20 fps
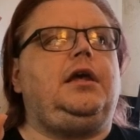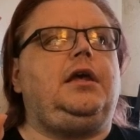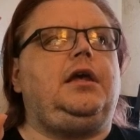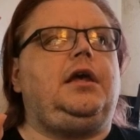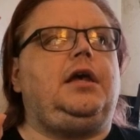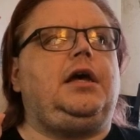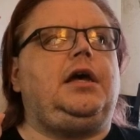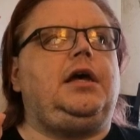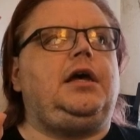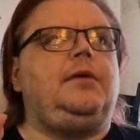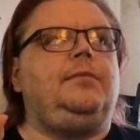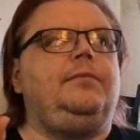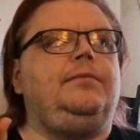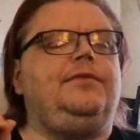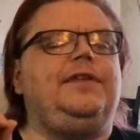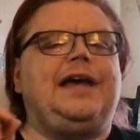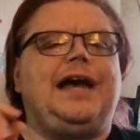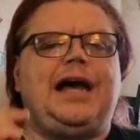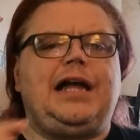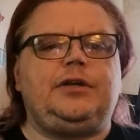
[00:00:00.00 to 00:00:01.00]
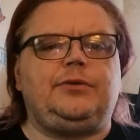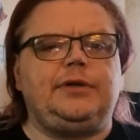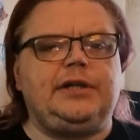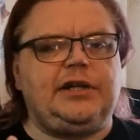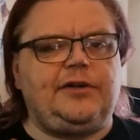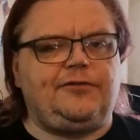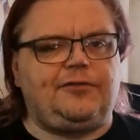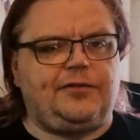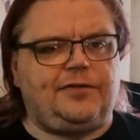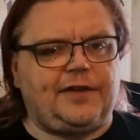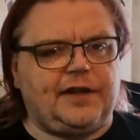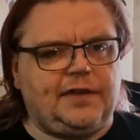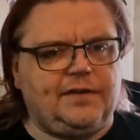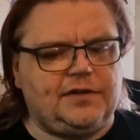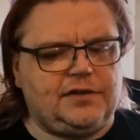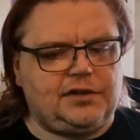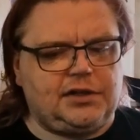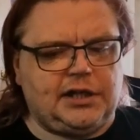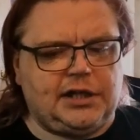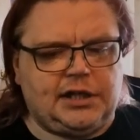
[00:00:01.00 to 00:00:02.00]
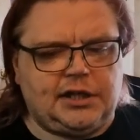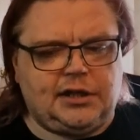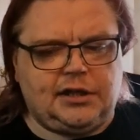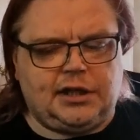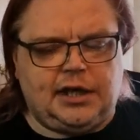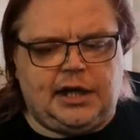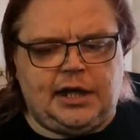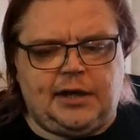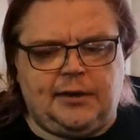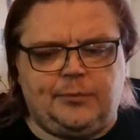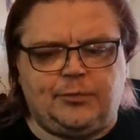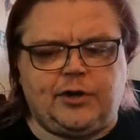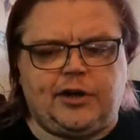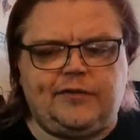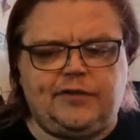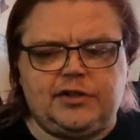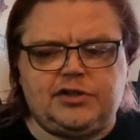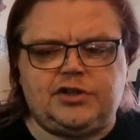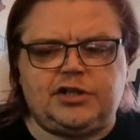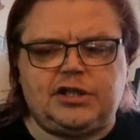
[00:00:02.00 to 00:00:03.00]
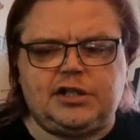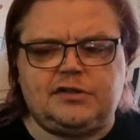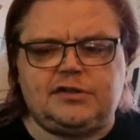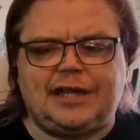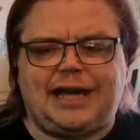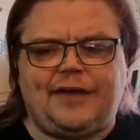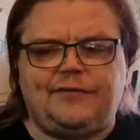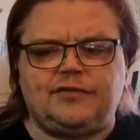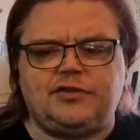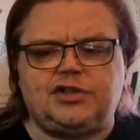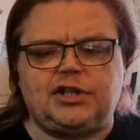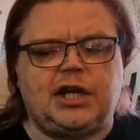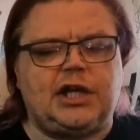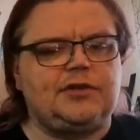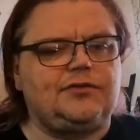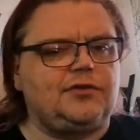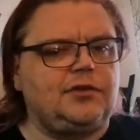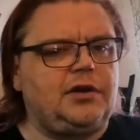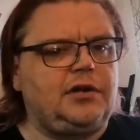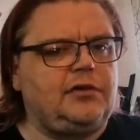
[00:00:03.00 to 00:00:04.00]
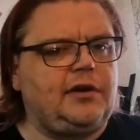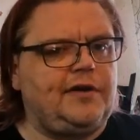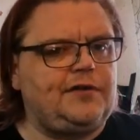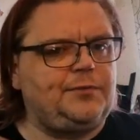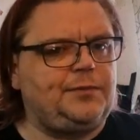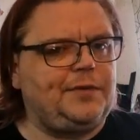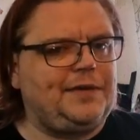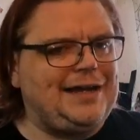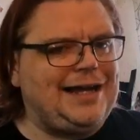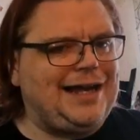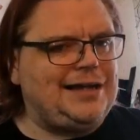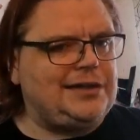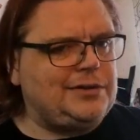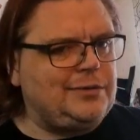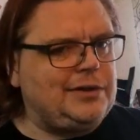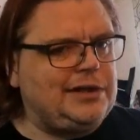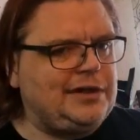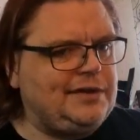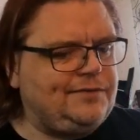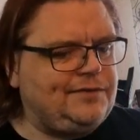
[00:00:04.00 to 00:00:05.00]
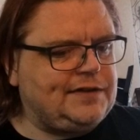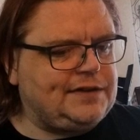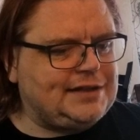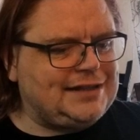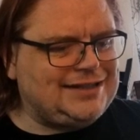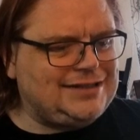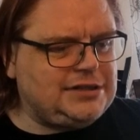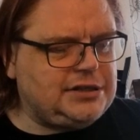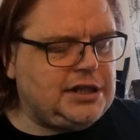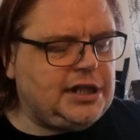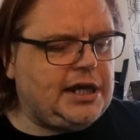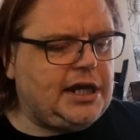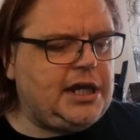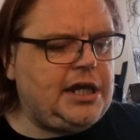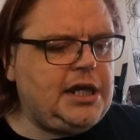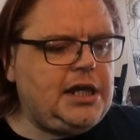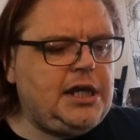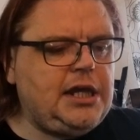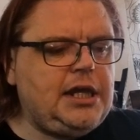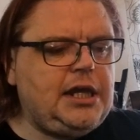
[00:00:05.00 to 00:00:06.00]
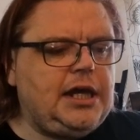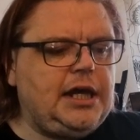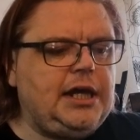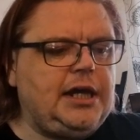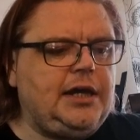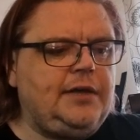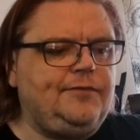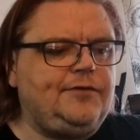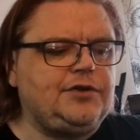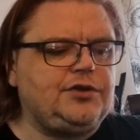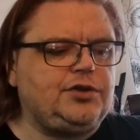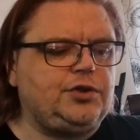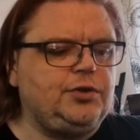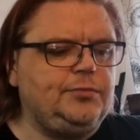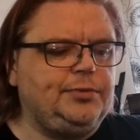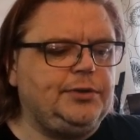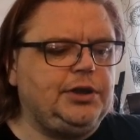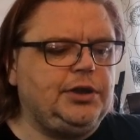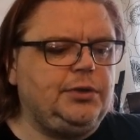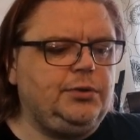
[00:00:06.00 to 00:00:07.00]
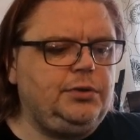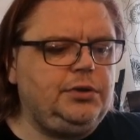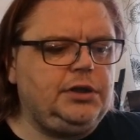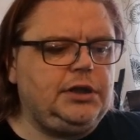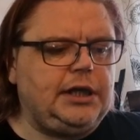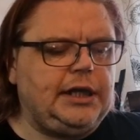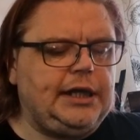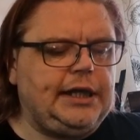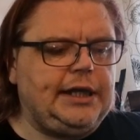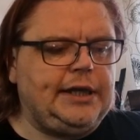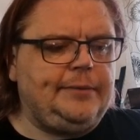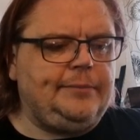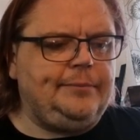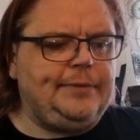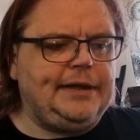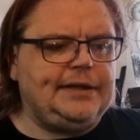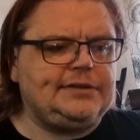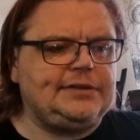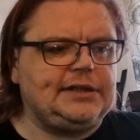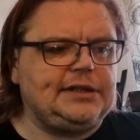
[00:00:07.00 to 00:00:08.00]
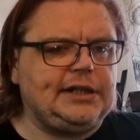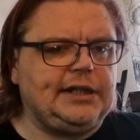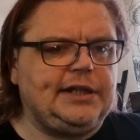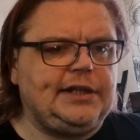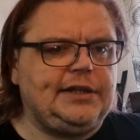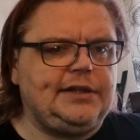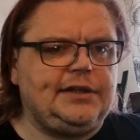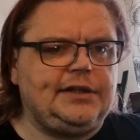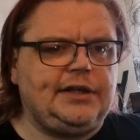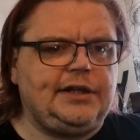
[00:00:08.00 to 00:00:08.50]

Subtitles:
they are doing a different thing this year. In previous years, they haven't charged for autographs, but they are doing it for this year. For Sue Blue, basically,